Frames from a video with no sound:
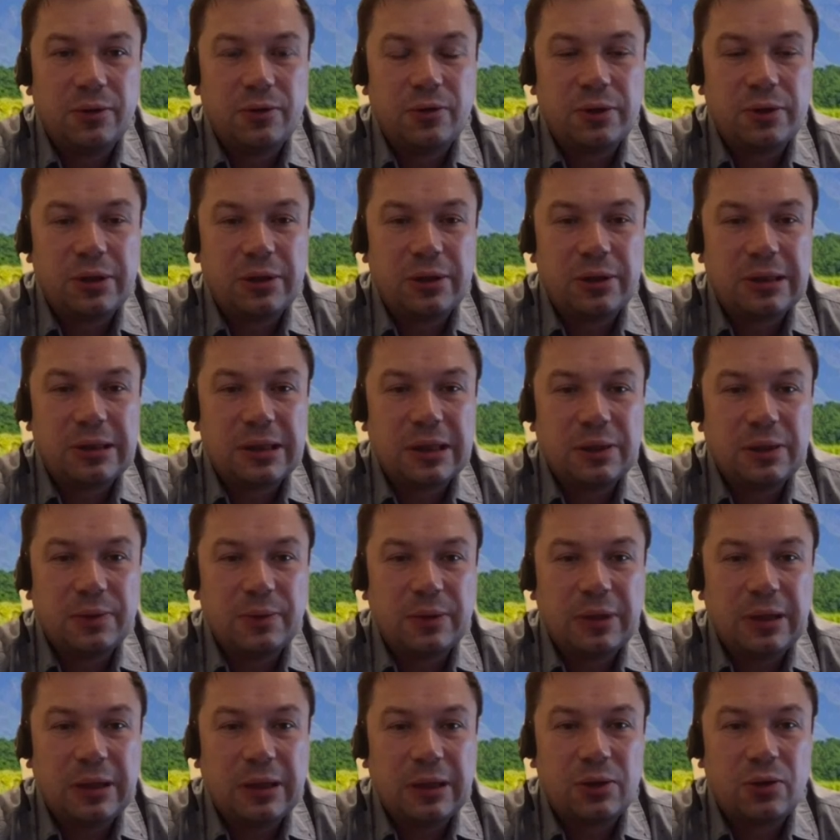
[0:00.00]
he needs to
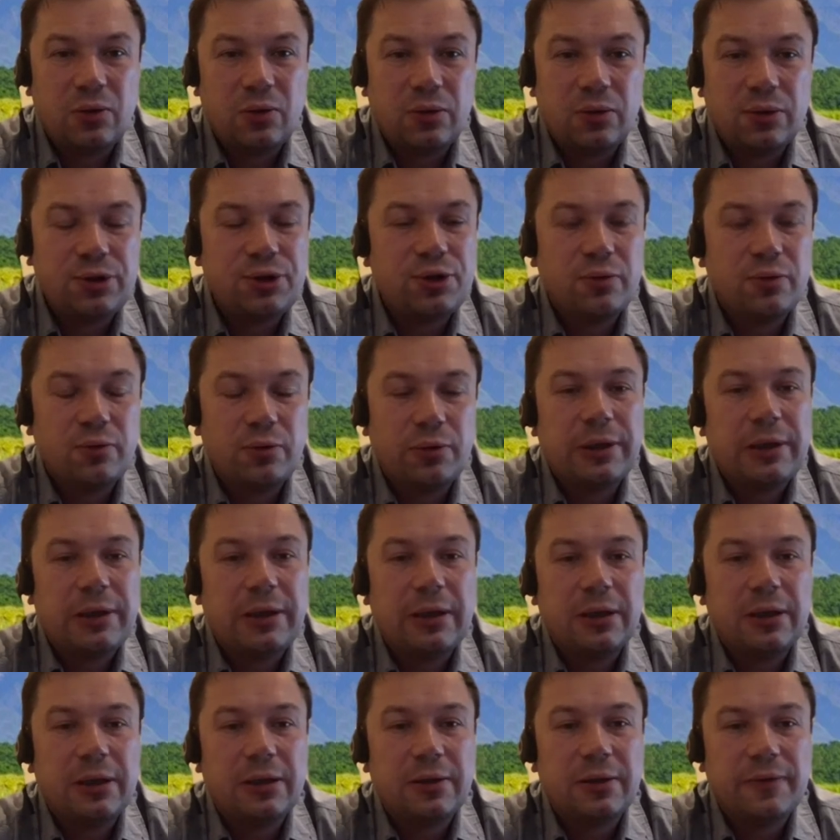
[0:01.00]
do something. He
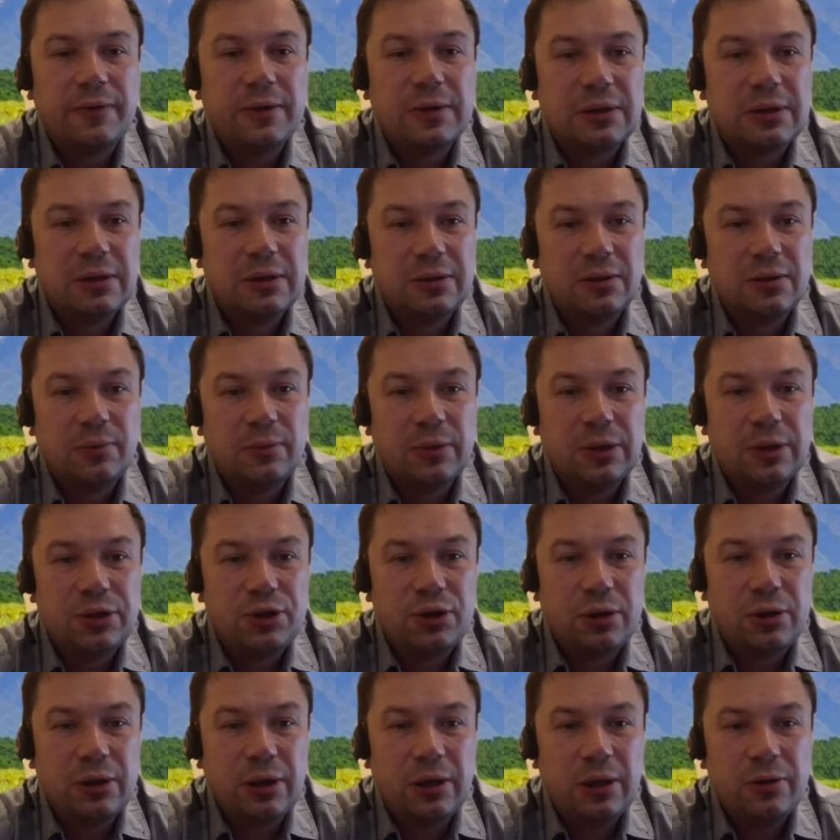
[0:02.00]
can
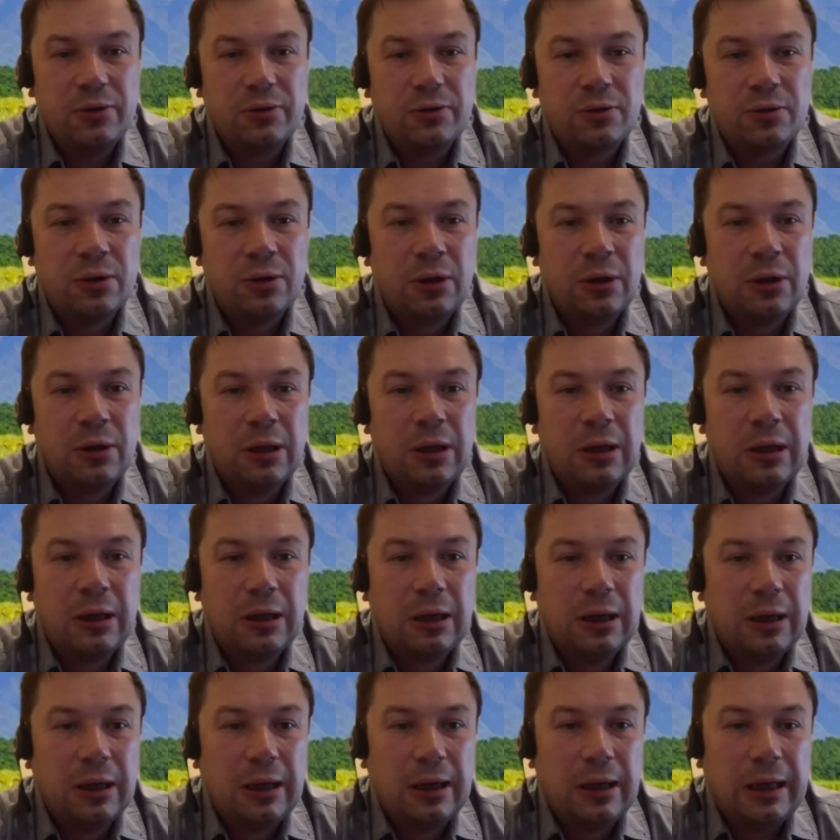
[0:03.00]
send an
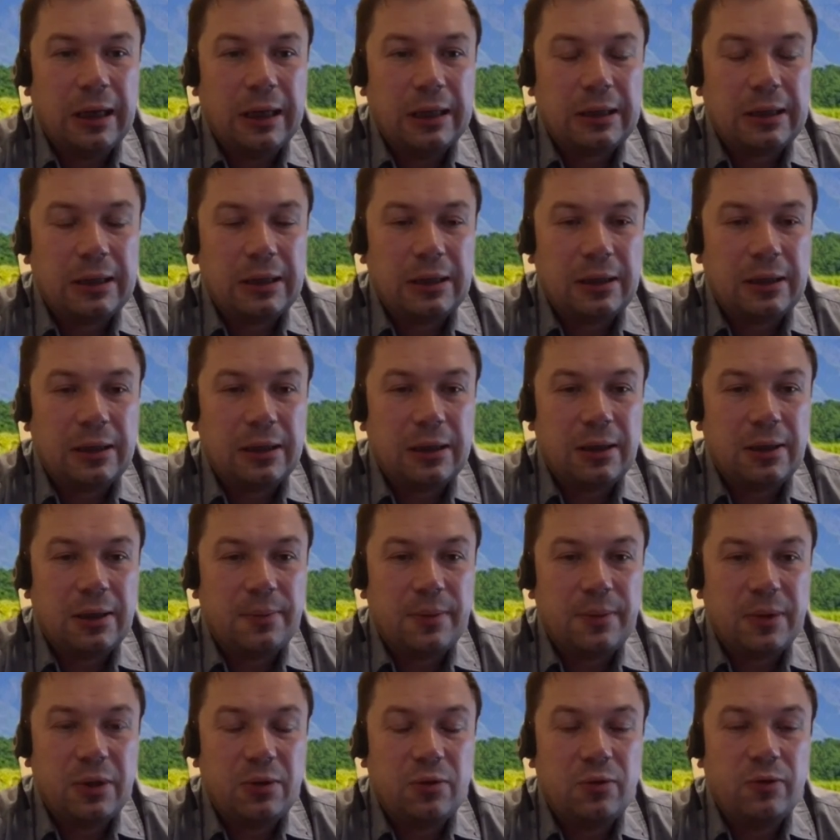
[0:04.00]
email. This is a
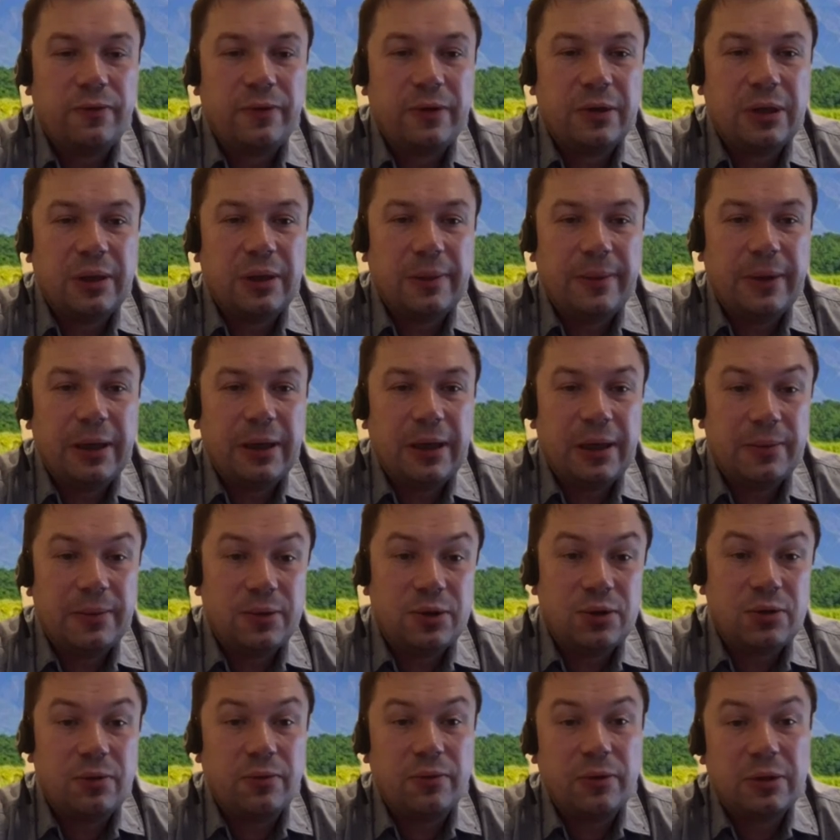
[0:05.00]
default
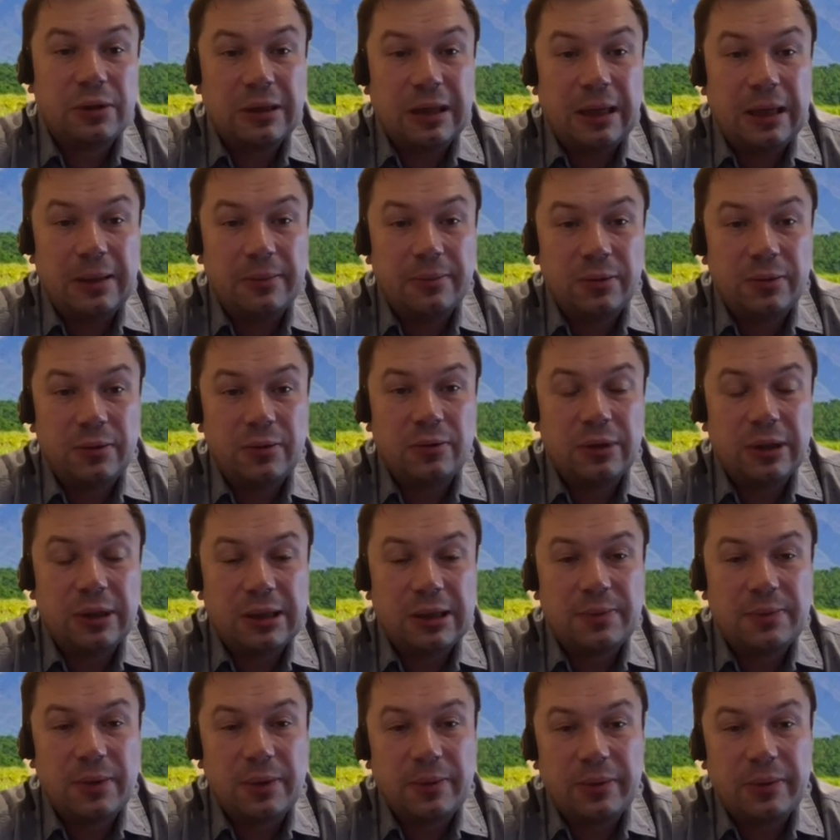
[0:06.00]
action,
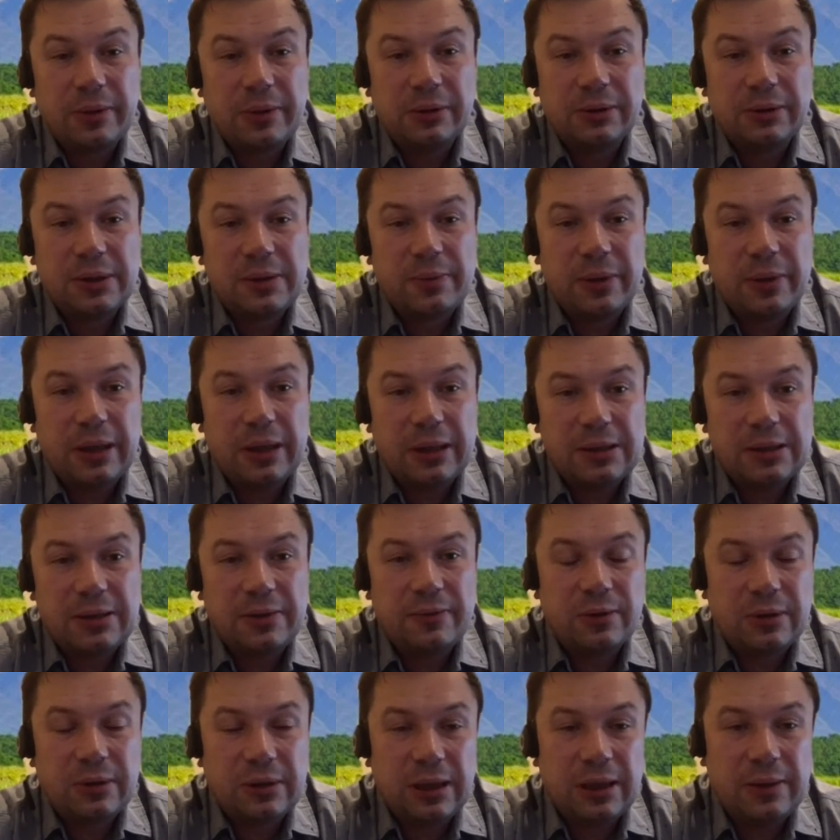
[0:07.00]
what the clients usually
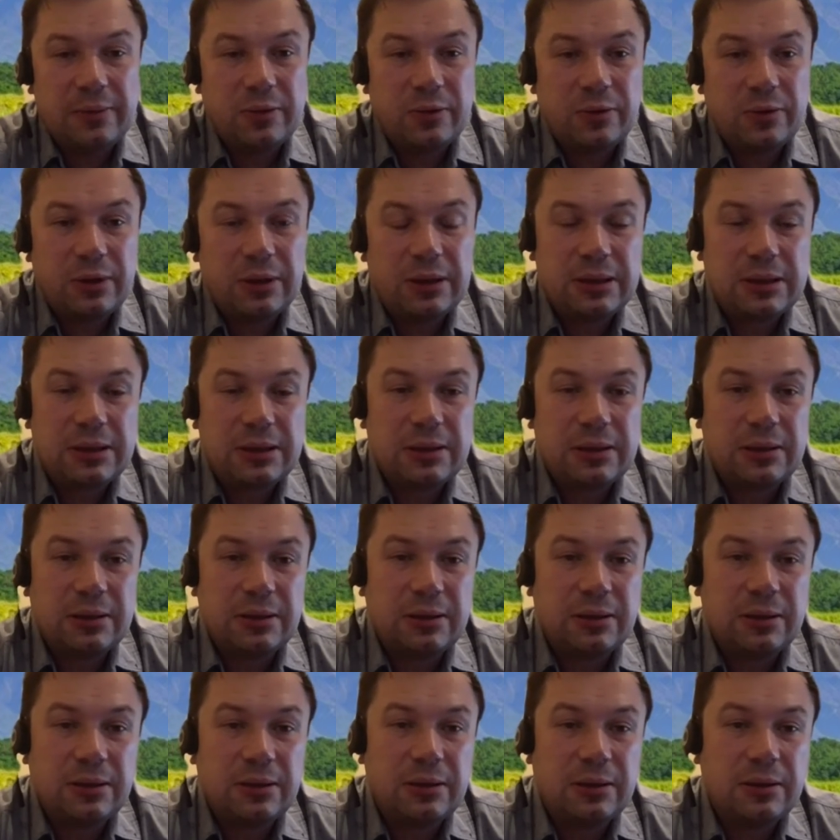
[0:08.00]
start from it.
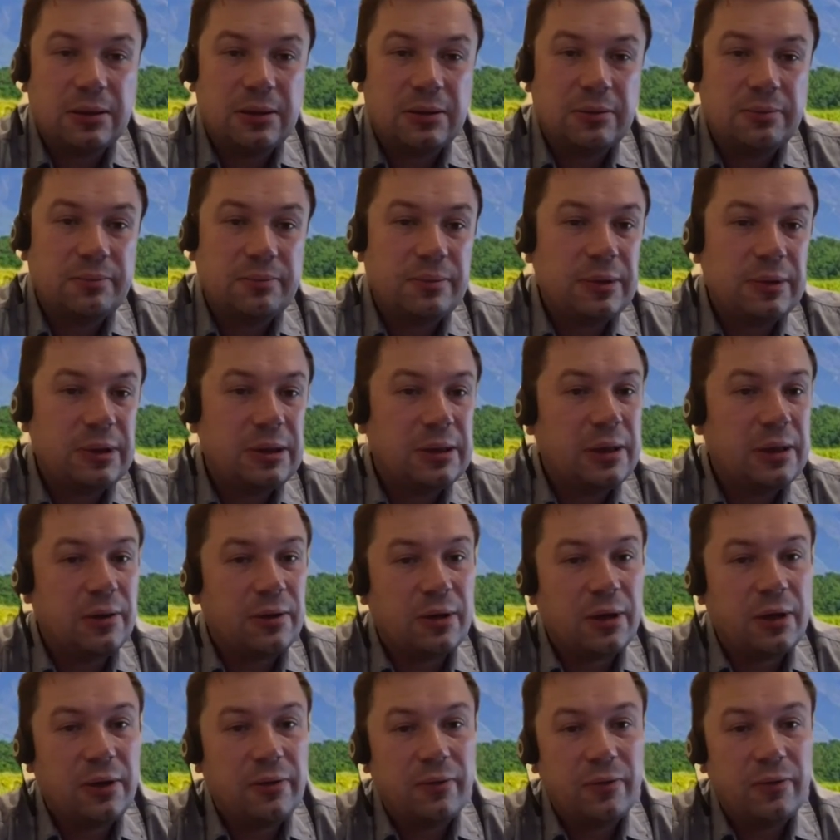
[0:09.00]
So we
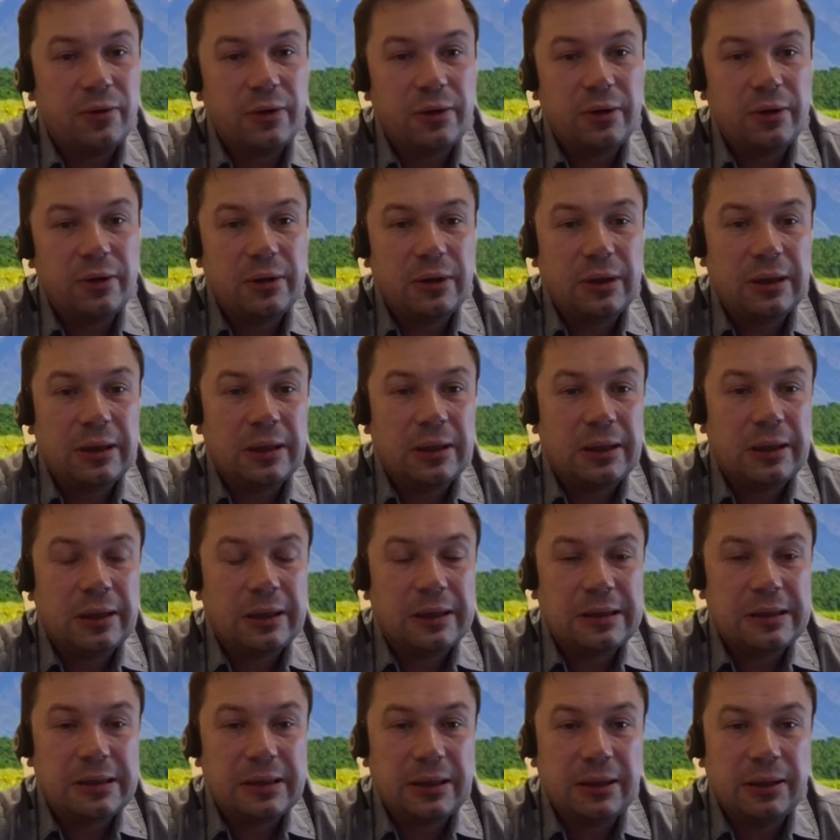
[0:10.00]
receive
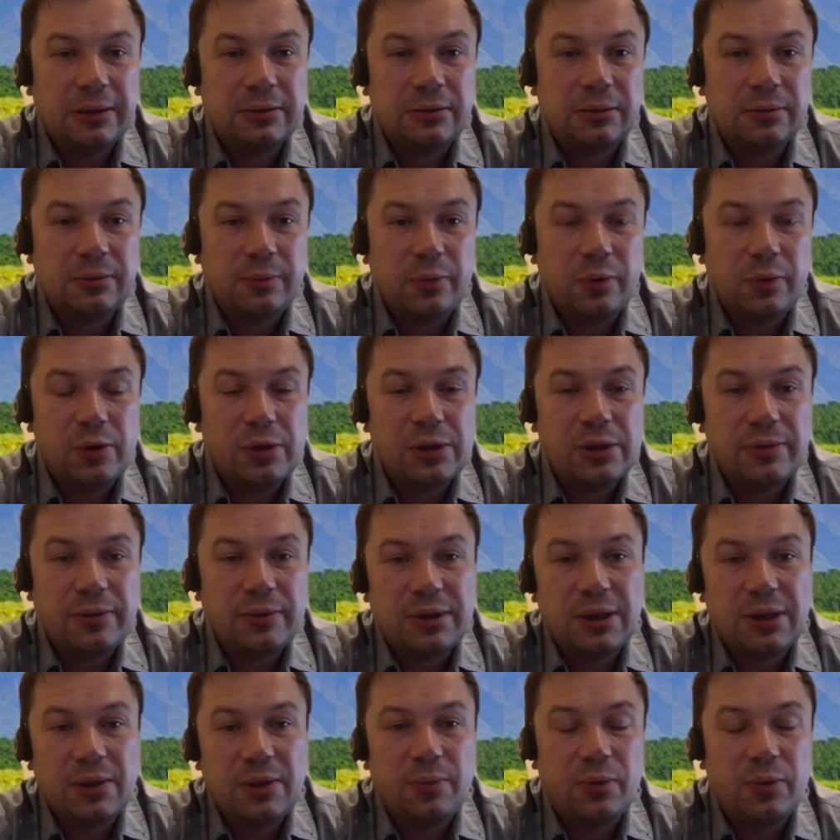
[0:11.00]
notifications
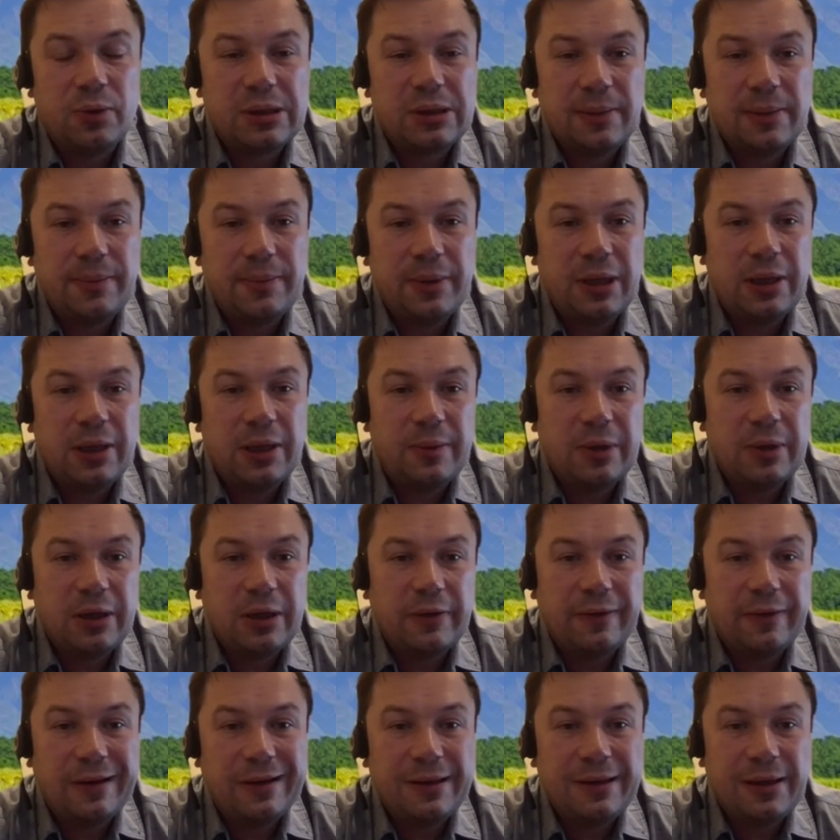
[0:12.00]
of
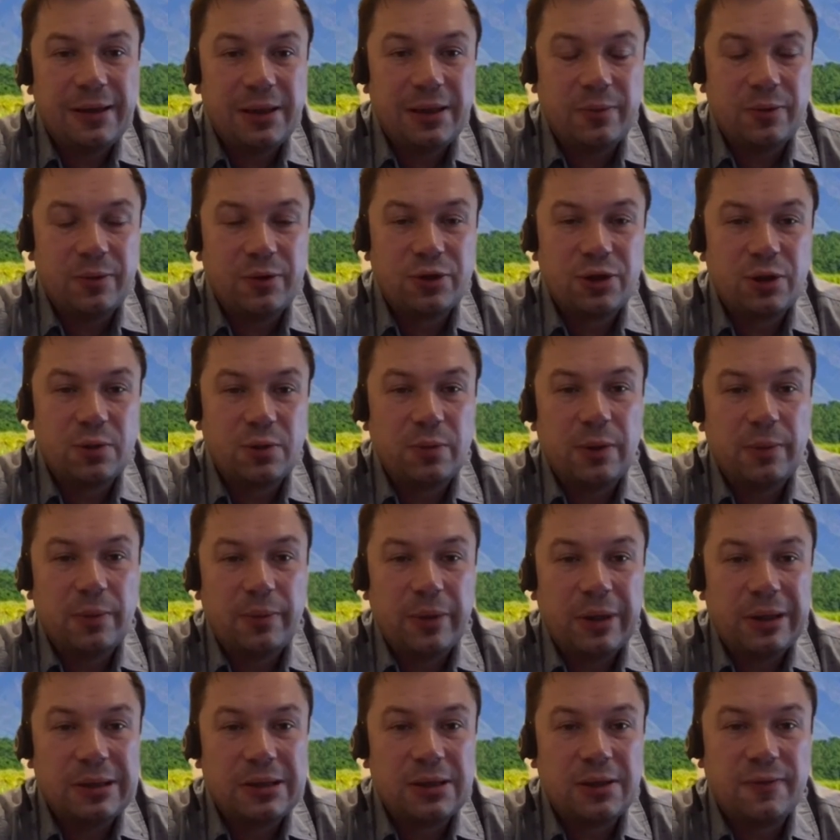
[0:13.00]
database
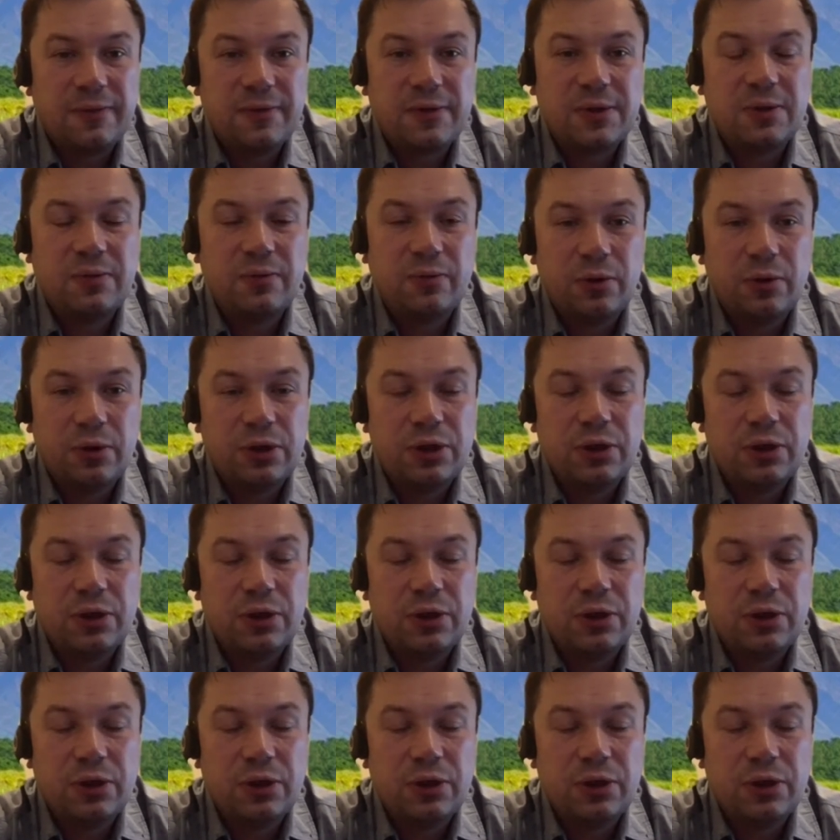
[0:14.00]
crash